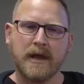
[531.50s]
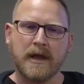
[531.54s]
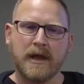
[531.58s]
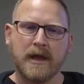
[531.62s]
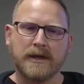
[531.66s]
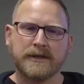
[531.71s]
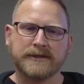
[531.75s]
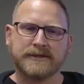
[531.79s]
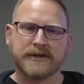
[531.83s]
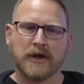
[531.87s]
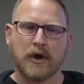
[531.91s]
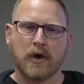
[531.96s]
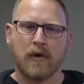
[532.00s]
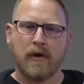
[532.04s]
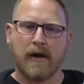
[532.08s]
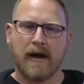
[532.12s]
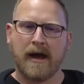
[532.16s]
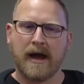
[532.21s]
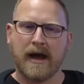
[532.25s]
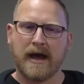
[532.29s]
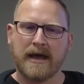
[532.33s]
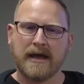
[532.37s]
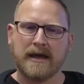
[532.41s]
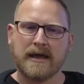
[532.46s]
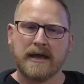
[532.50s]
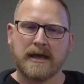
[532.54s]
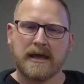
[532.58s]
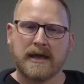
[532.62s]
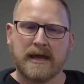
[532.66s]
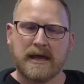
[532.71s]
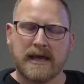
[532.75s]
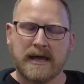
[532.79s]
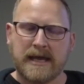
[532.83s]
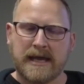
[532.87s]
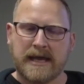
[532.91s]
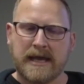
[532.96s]
So
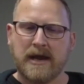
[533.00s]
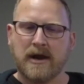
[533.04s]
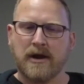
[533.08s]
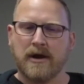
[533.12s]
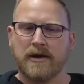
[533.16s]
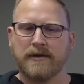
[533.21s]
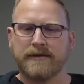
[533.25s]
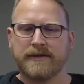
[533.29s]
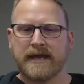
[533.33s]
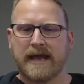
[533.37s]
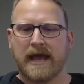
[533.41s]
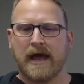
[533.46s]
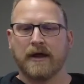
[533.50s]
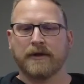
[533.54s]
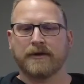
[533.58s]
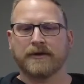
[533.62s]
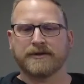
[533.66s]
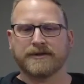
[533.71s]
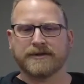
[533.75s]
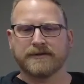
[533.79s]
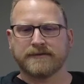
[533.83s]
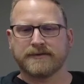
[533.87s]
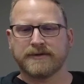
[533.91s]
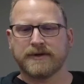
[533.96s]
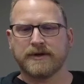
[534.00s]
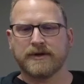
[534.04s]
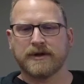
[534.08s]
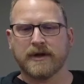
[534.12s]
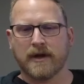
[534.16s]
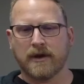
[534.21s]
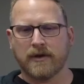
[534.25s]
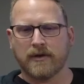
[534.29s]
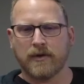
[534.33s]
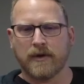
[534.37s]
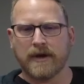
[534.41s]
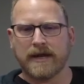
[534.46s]
here, the elders of
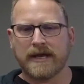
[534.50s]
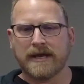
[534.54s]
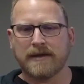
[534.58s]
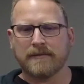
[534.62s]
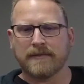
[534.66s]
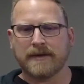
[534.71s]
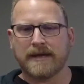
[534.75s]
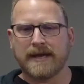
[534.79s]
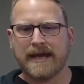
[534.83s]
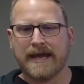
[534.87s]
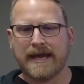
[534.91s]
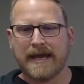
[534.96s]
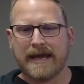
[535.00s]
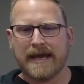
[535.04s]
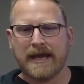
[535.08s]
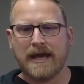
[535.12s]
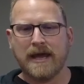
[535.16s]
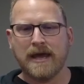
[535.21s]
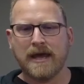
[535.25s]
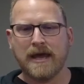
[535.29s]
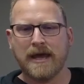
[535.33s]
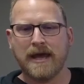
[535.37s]
Judah anoint him king,